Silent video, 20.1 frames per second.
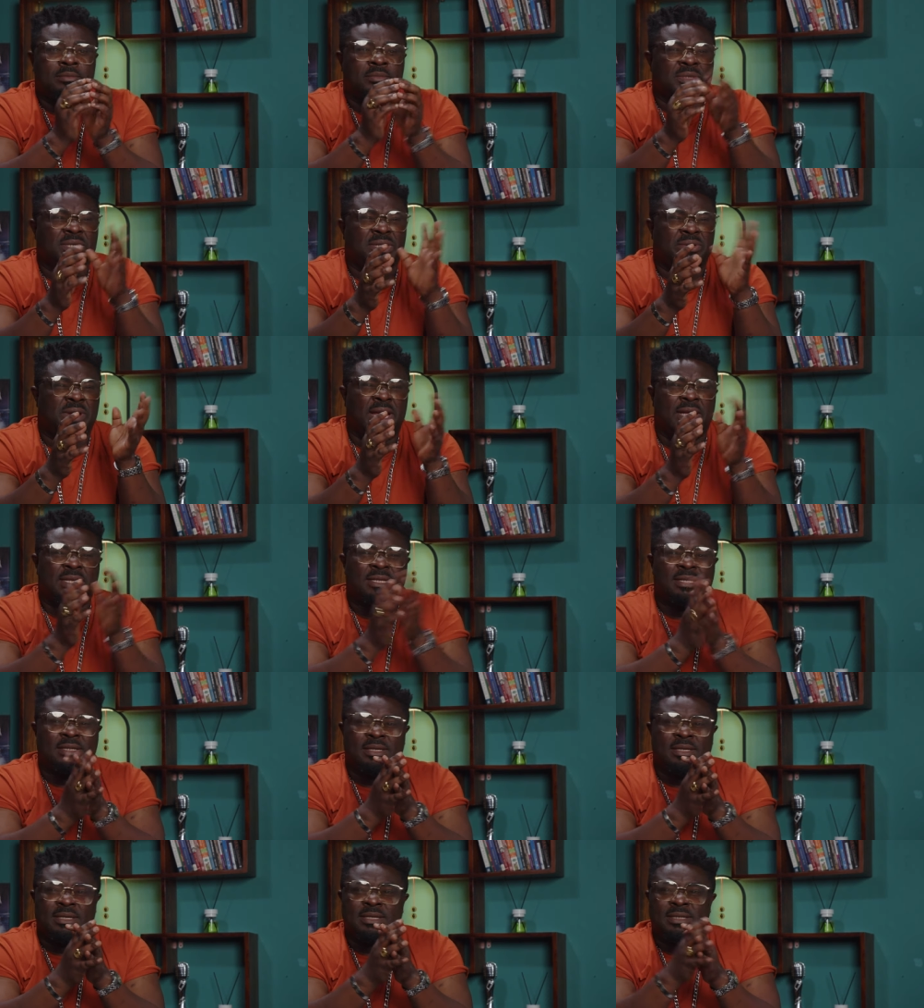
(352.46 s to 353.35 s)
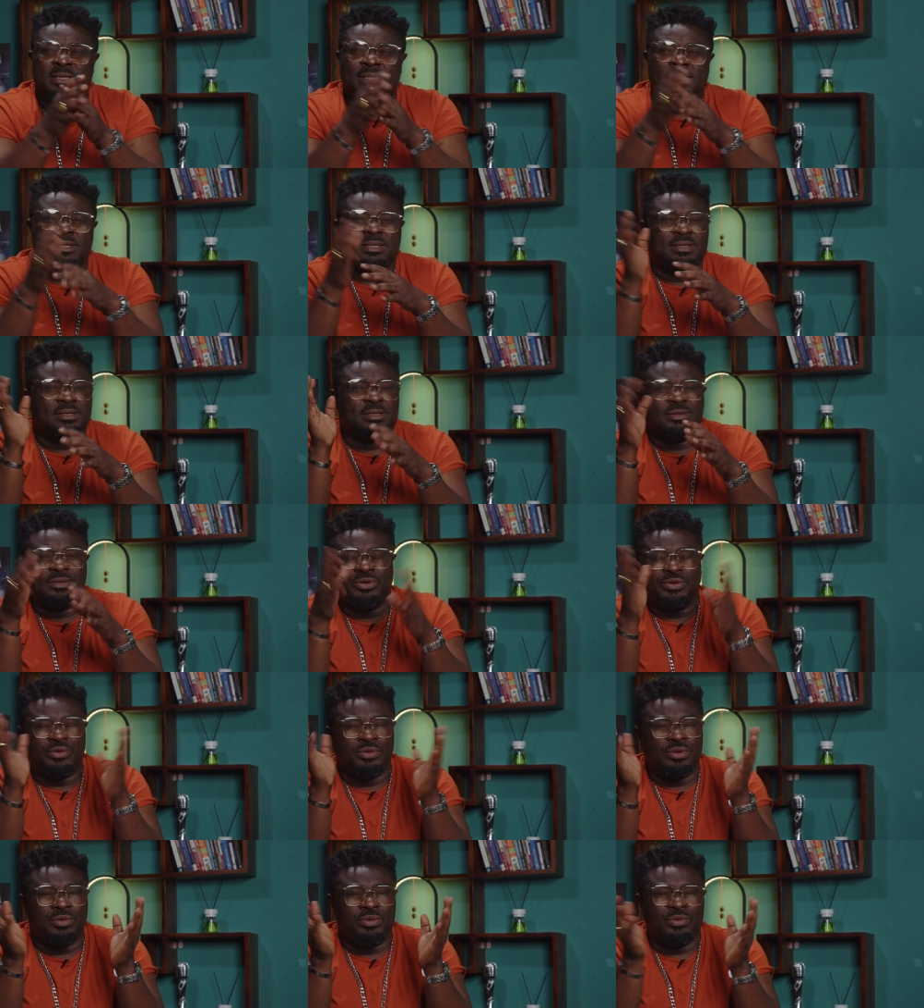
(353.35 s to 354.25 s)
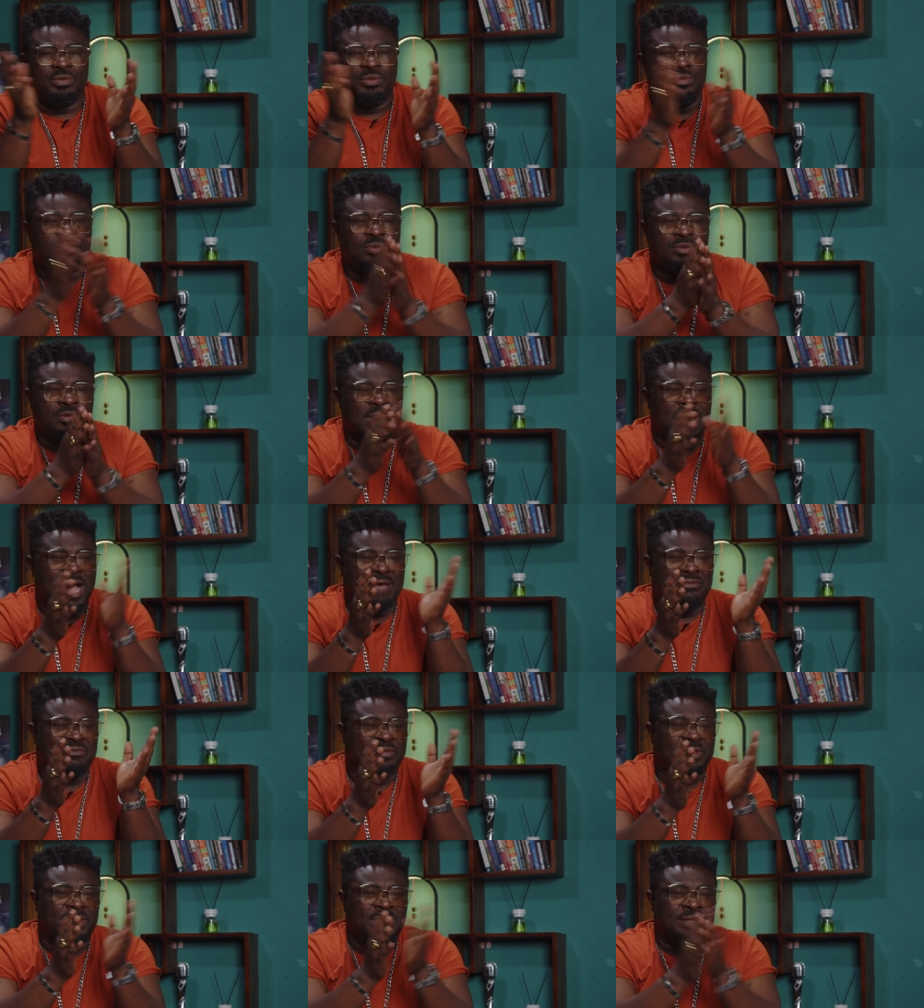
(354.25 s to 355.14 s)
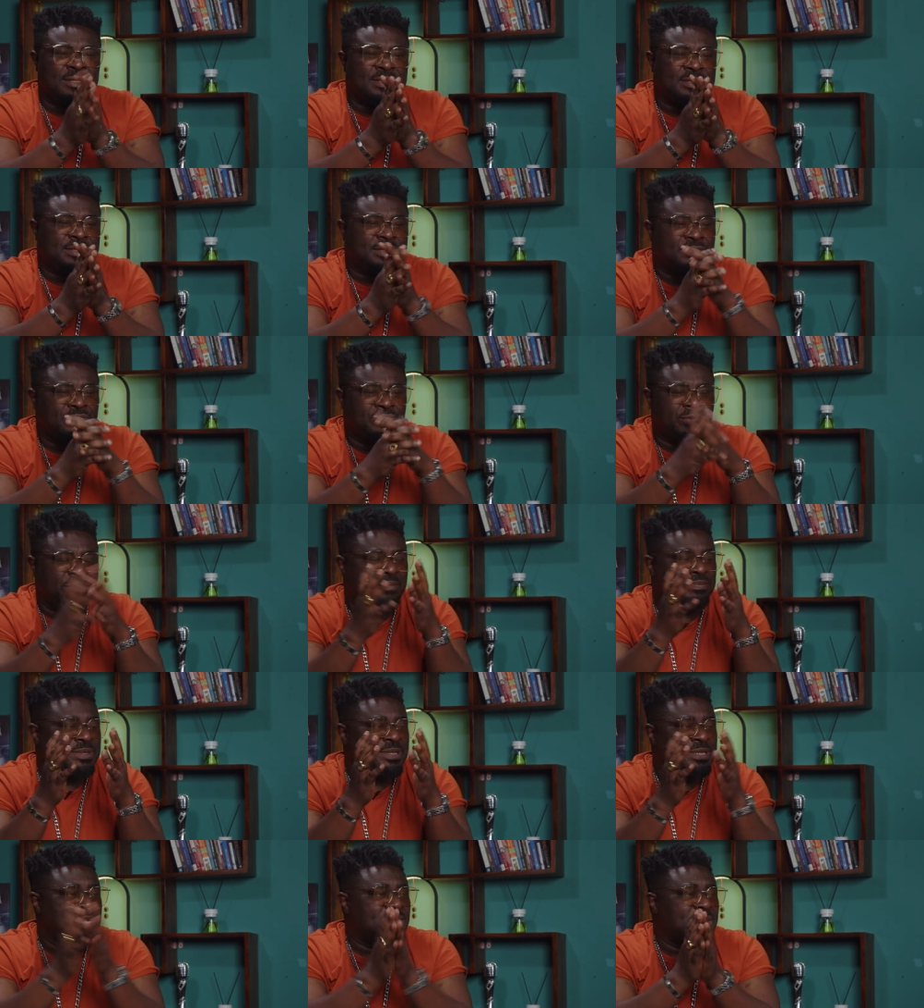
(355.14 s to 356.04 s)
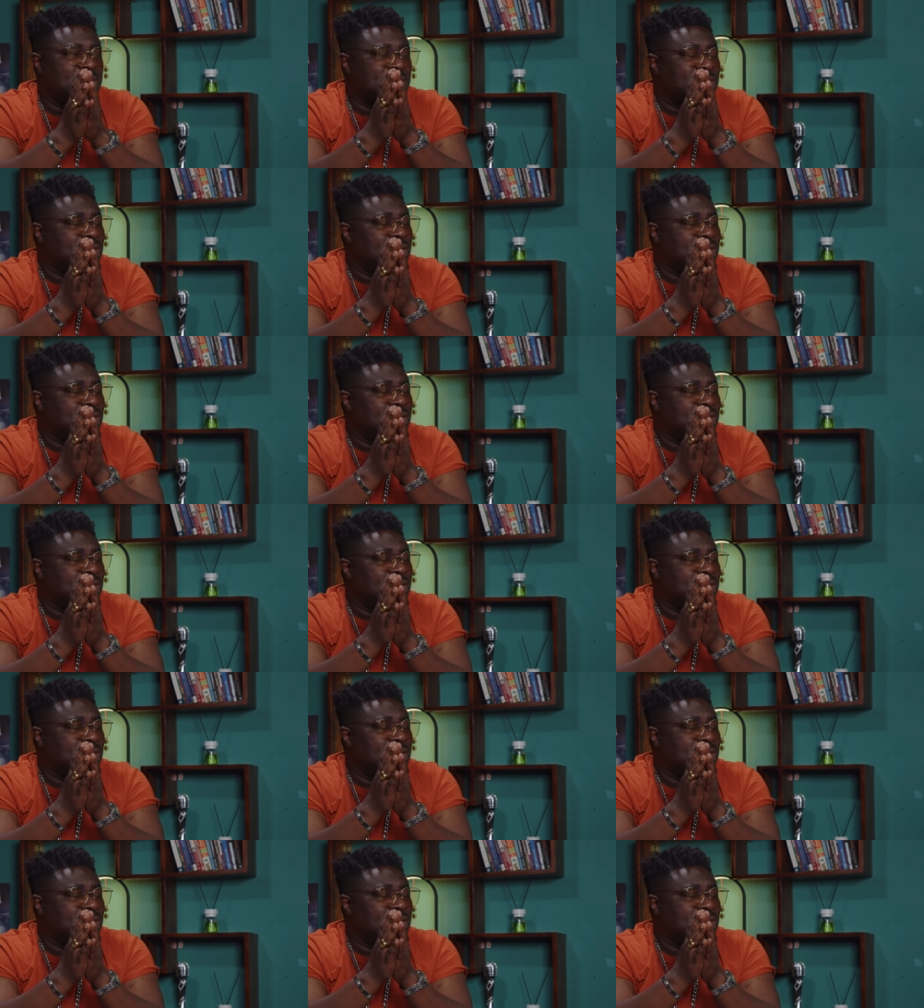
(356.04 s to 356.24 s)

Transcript: Directors, crew, gaffers, grips.